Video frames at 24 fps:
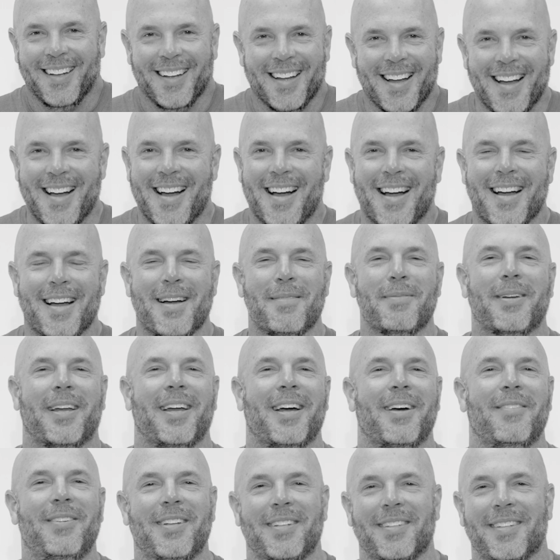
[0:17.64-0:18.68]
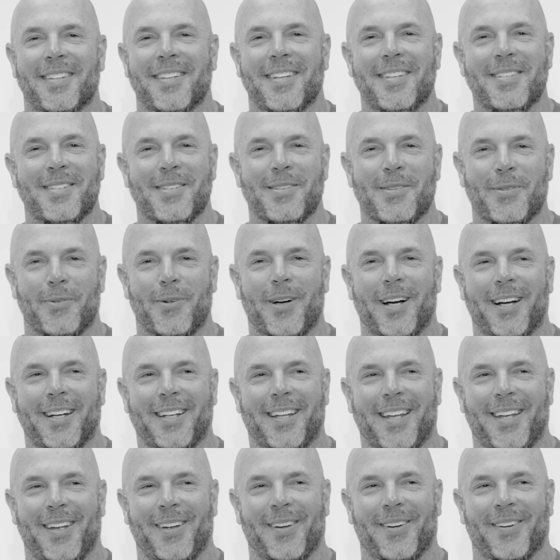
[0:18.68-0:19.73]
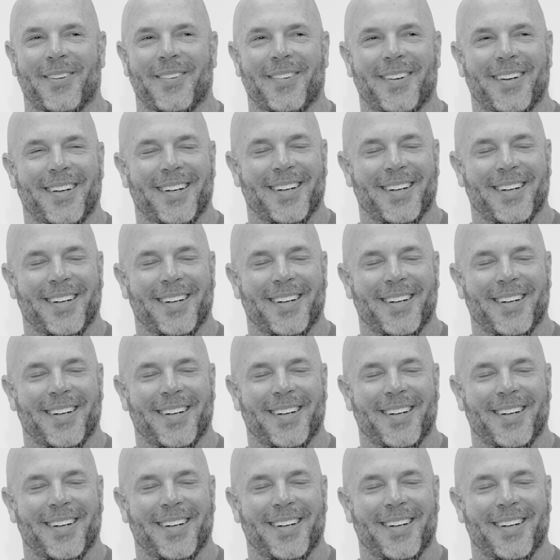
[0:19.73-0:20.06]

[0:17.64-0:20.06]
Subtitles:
Hi, I'm Kevin. This is YQ.